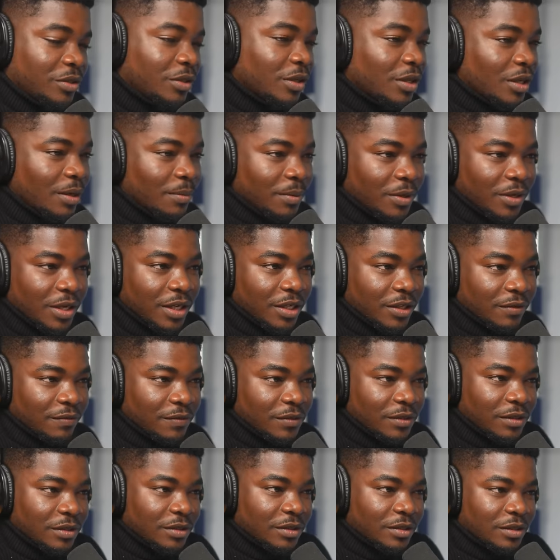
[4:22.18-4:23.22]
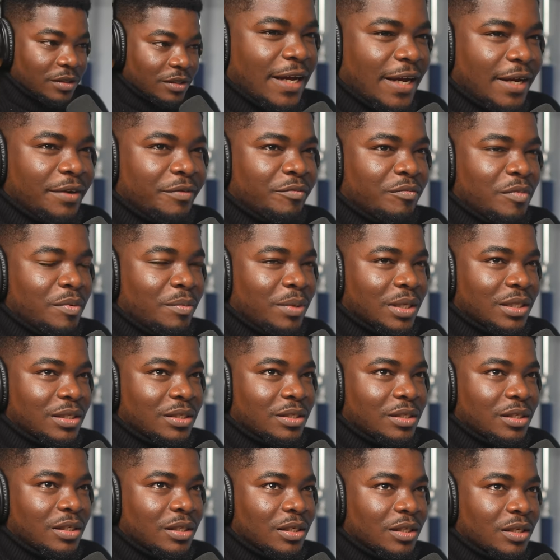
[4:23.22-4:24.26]
talking about NFTs. I remember
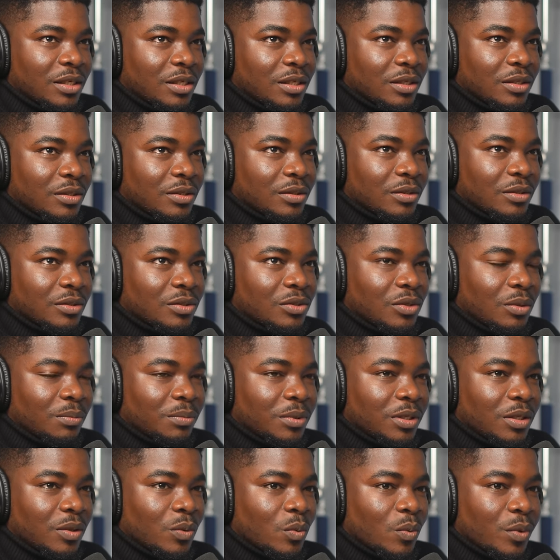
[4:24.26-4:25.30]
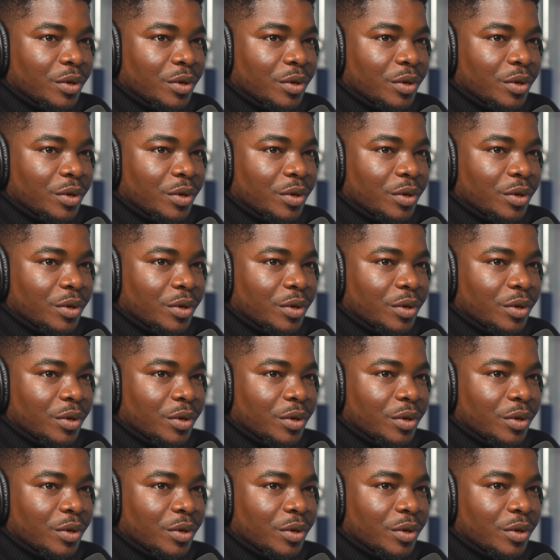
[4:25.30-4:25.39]
seeing something